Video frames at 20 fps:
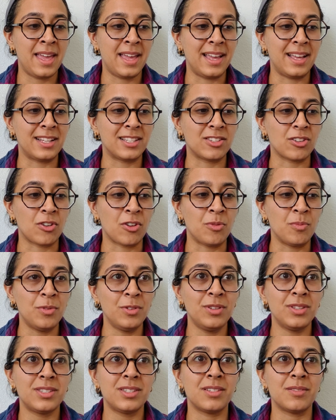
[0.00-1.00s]
it's
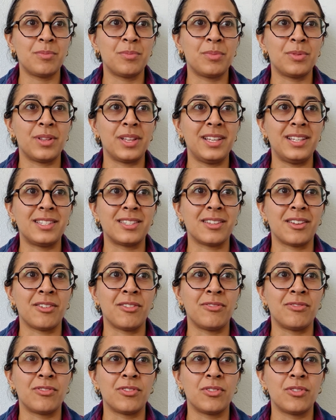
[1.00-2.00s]
almost a place
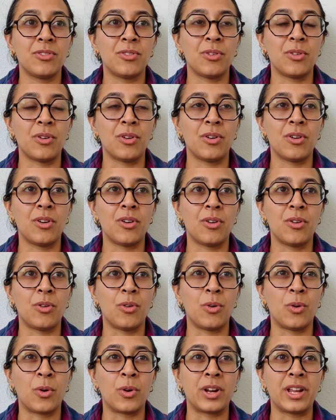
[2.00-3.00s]
of
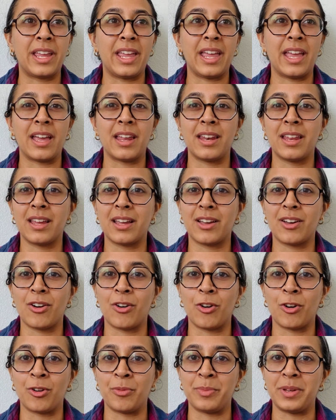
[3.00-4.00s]
organic
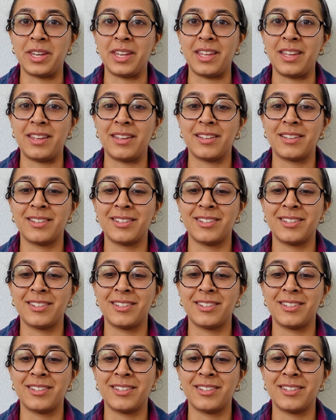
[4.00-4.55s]
harmony,